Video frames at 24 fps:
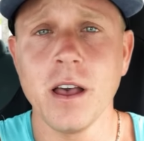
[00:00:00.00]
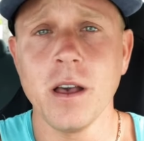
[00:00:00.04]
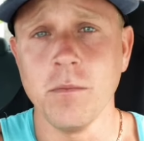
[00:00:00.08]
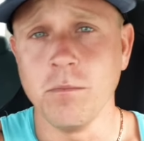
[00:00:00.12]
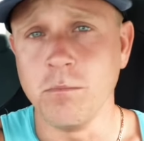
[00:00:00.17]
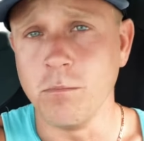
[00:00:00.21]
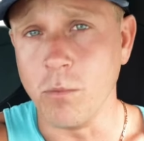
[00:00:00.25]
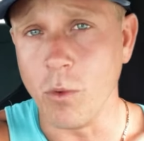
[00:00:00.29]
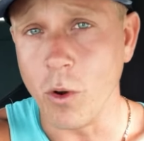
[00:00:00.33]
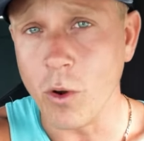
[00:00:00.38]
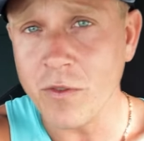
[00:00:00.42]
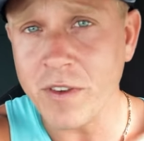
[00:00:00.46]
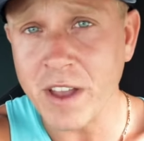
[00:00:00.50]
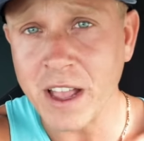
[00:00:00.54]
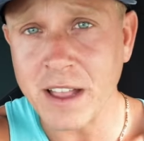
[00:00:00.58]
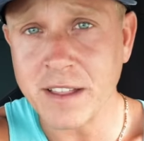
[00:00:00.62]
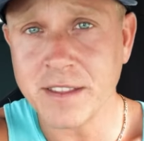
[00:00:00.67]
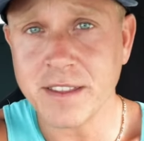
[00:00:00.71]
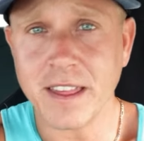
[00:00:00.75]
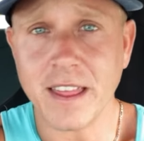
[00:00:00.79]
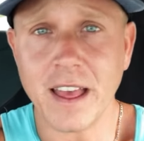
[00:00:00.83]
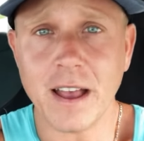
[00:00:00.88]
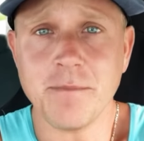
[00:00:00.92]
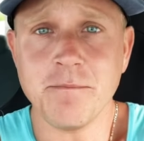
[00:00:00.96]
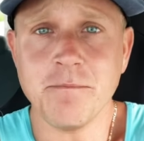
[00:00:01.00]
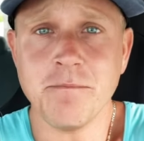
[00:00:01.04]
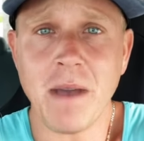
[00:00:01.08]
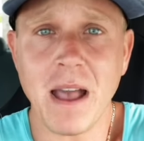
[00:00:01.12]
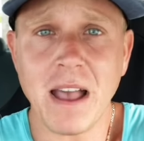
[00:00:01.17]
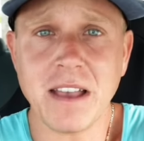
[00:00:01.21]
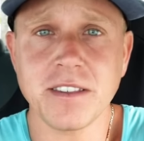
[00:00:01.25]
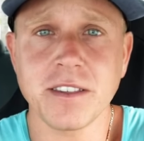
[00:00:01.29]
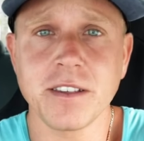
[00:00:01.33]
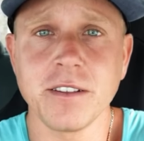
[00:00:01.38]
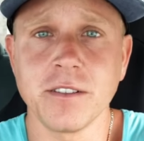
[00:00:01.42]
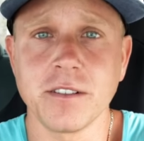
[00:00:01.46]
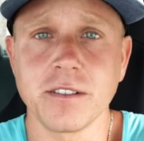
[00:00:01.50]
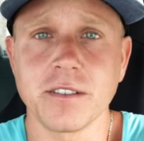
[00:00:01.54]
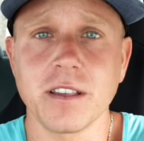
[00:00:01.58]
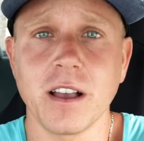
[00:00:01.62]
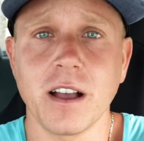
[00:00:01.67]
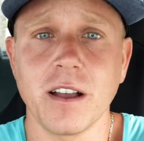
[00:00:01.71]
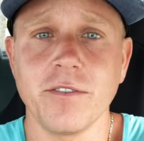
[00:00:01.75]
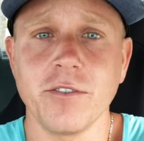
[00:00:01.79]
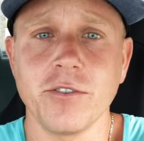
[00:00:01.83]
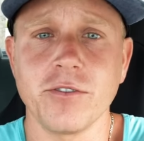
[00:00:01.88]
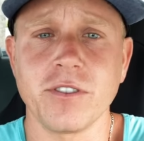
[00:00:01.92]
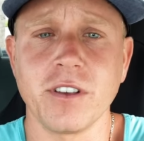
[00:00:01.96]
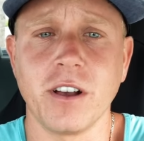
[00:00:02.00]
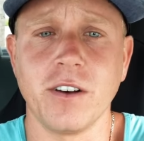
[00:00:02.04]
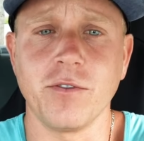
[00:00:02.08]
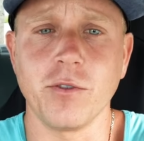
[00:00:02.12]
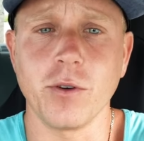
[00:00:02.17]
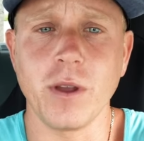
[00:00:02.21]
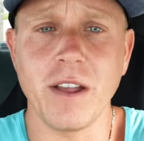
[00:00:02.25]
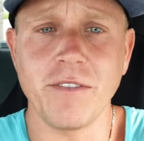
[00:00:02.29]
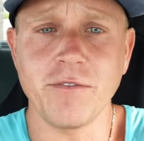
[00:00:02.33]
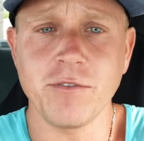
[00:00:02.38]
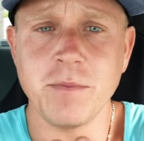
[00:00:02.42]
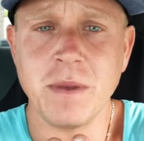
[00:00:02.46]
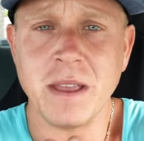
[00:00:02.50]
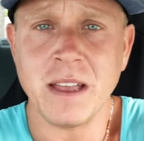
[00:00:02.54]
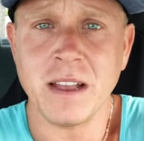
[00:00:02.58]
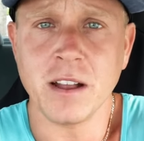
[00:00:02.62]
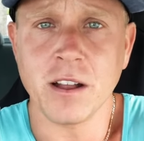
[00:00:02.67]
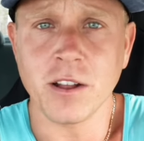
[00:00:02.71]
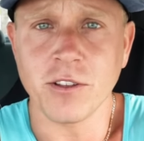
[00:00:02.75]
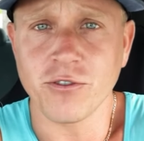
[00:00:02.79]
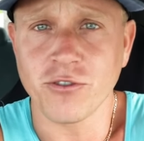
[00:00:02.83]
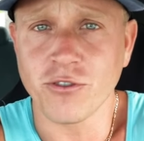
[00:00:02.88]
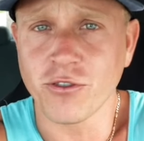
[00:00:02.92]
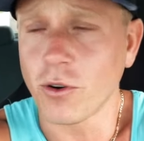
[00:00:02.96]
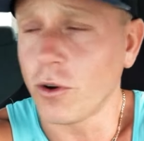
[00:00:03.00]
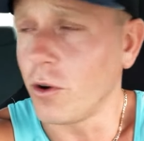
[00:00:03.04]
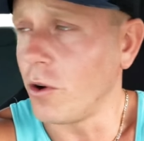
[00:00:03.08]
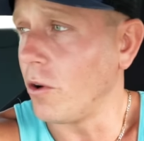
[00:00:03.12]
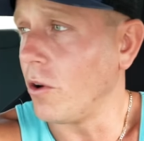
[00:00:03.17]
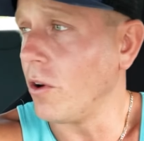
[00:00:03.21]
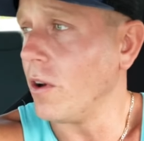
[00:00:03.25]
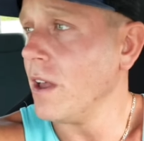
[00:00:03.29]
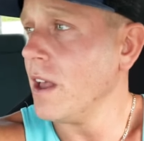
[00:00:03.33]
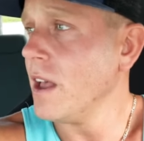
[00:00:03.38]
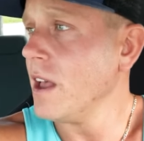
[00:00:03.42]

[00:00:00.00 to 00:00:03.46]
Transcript: moving into that masculine side of yourself, where you have to be in control,